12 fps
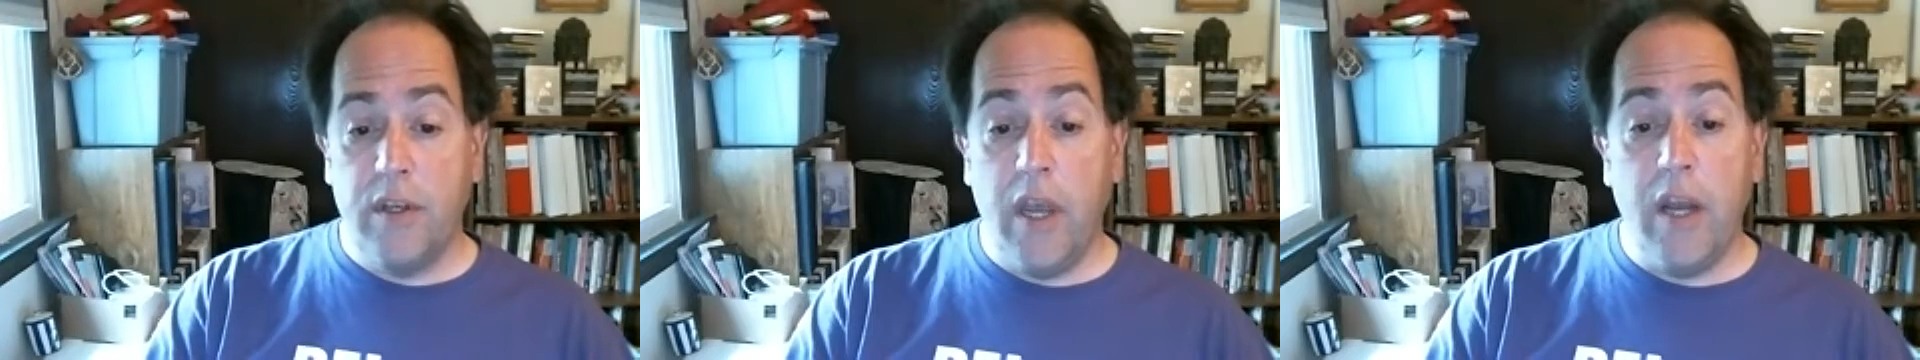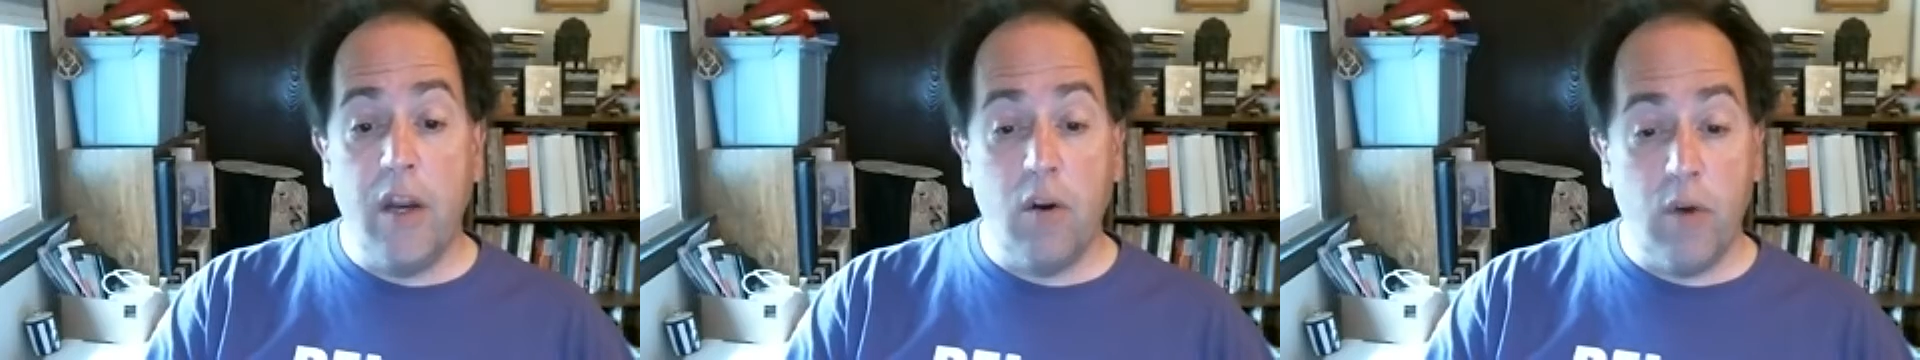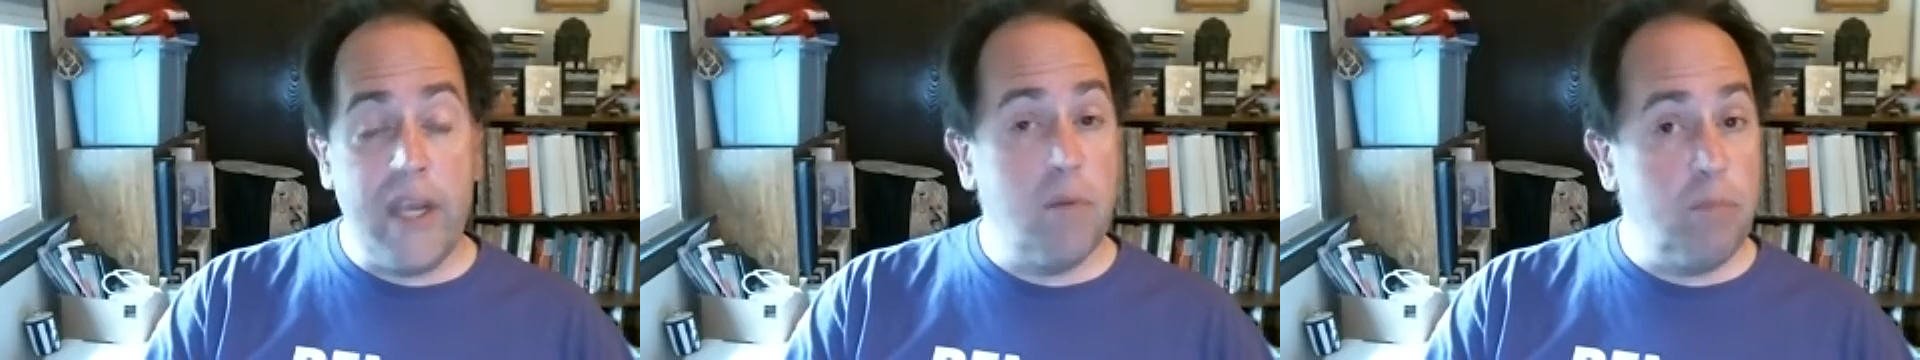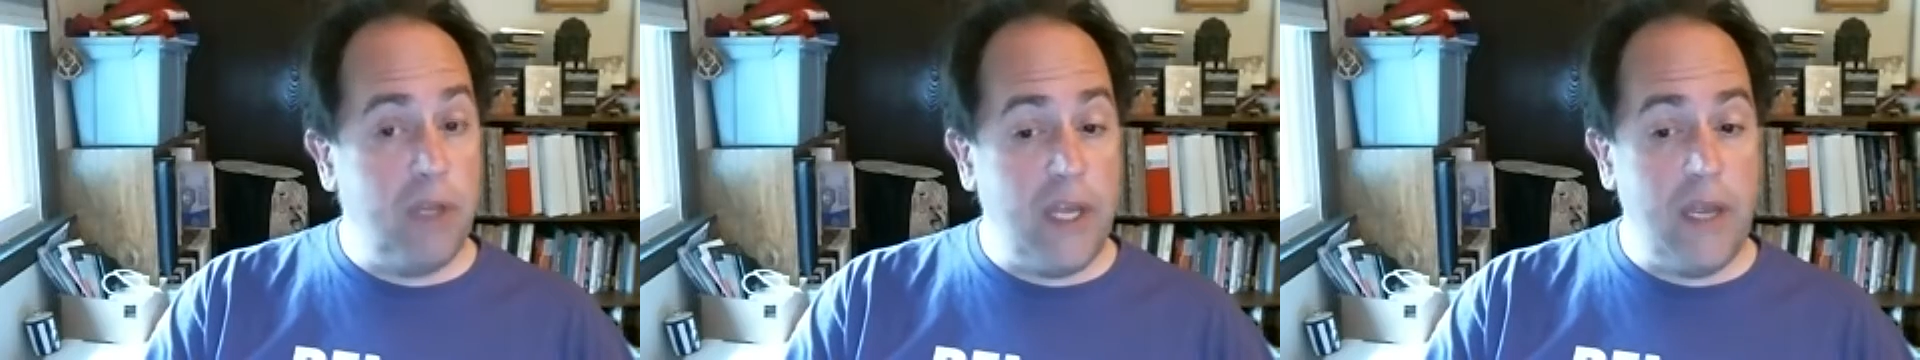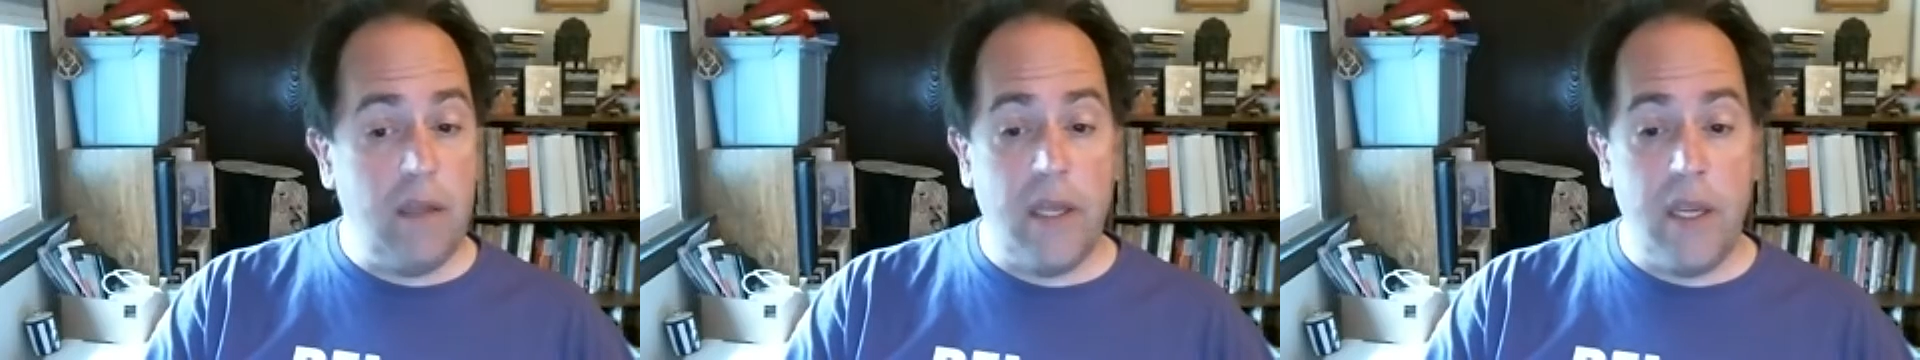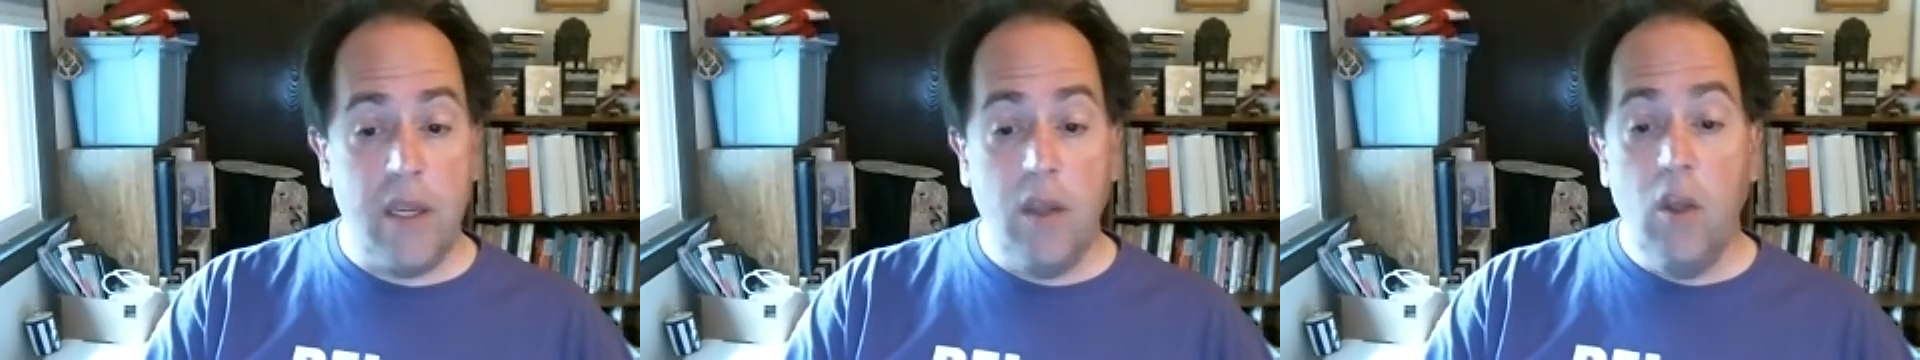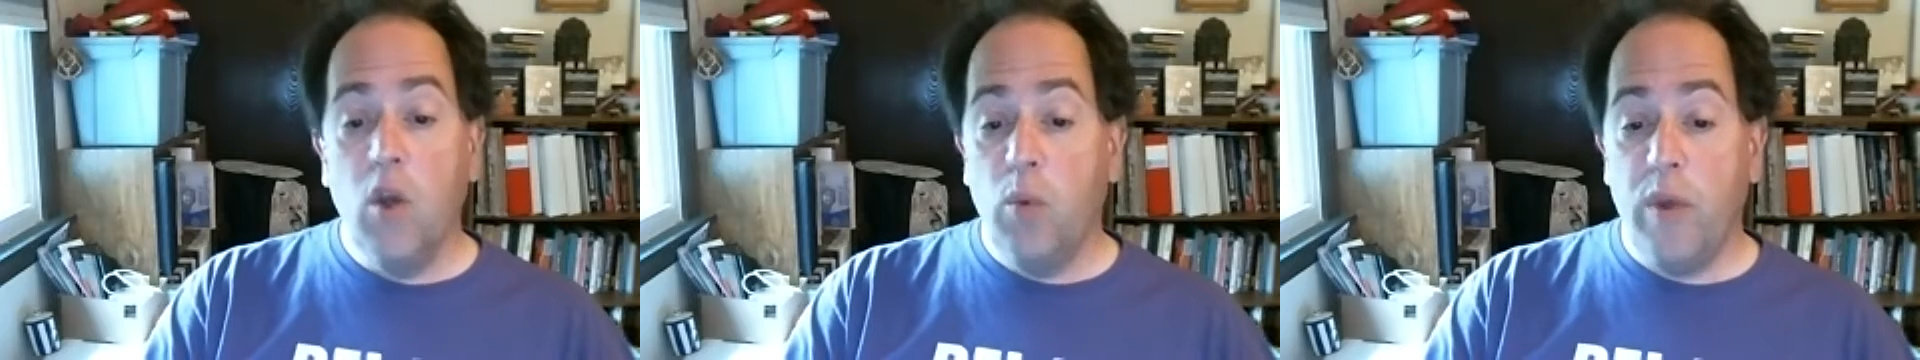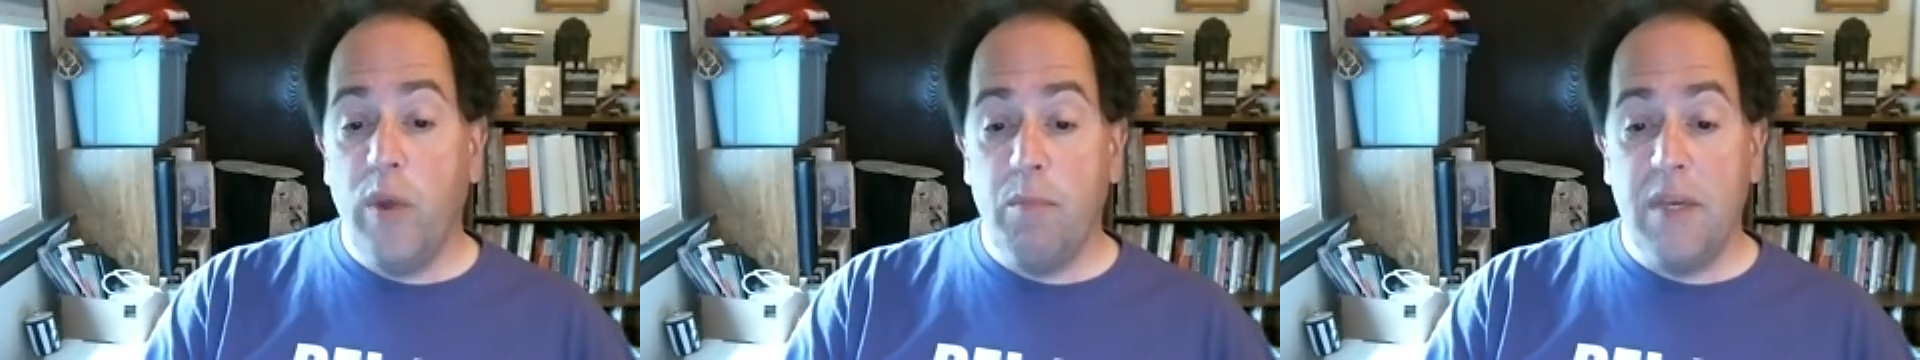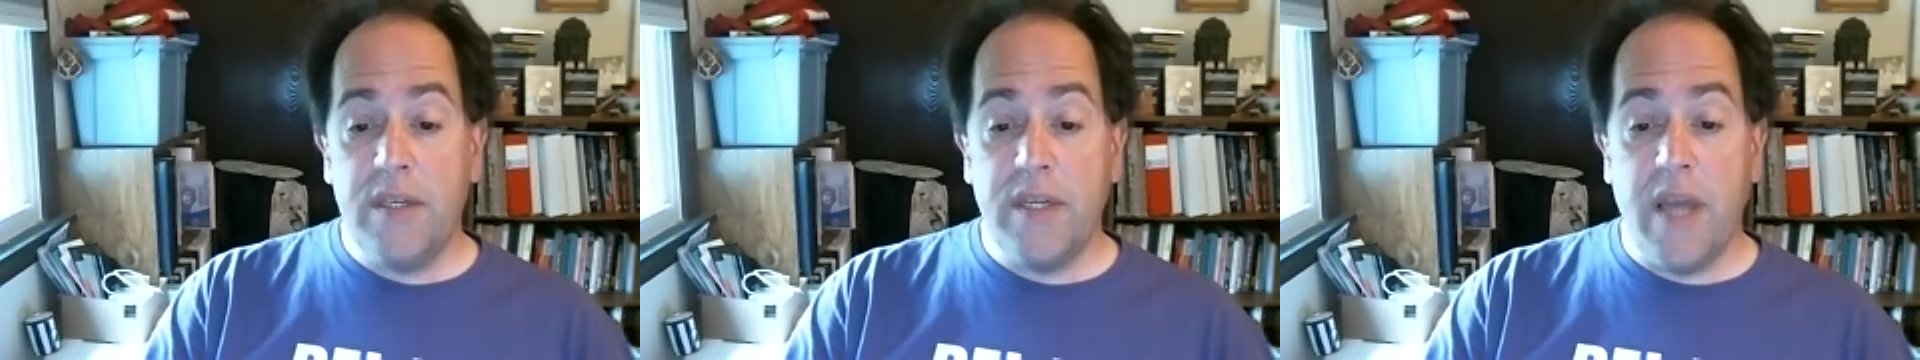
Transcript: and agreed completely with Ms.